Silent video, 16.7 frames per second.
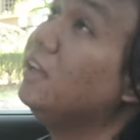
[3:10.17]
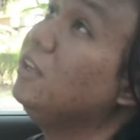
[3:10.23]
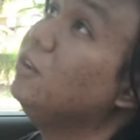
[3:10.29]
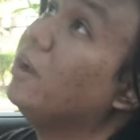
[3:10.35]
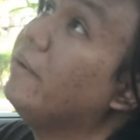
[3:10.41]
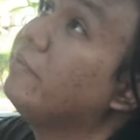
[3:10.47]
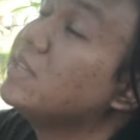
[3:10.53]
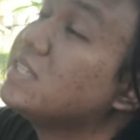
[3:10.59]
You
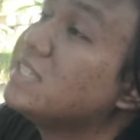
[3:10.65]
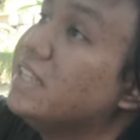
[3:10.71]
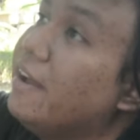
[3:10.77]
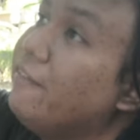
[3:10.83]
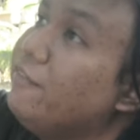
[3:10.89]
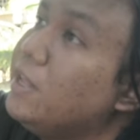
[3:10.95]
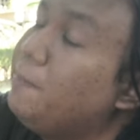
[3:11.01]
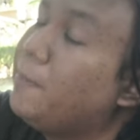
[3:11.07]
have this
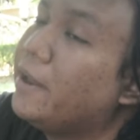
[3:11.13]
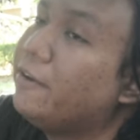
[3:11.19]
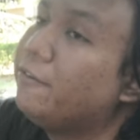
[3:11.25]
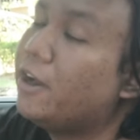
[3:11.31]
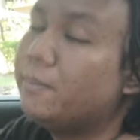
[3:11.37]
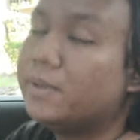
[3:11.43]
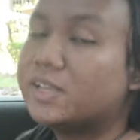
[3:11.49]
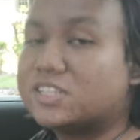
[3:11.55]
lovely
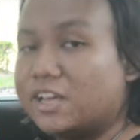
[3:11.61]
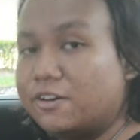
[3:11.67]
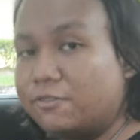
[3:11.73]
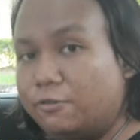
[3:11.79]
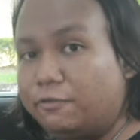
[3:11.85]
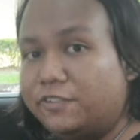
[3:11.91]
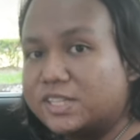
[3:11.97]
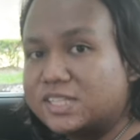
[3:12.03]
panoramic
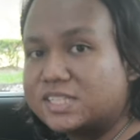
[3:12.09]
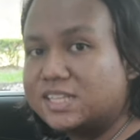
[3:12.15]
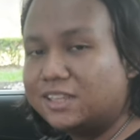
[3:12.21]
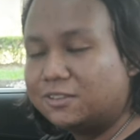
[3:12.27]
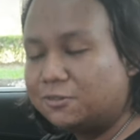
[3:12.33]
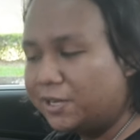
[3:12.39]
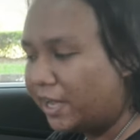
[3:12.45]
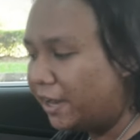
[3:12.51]
sunroof for the
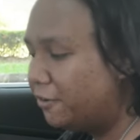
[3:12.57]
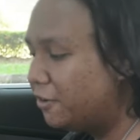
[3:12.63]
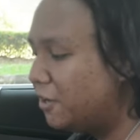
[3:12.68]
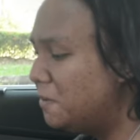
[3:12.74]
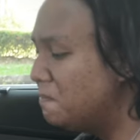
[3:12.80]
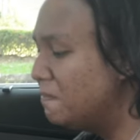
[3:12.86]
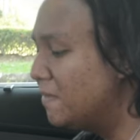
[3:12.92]
C300,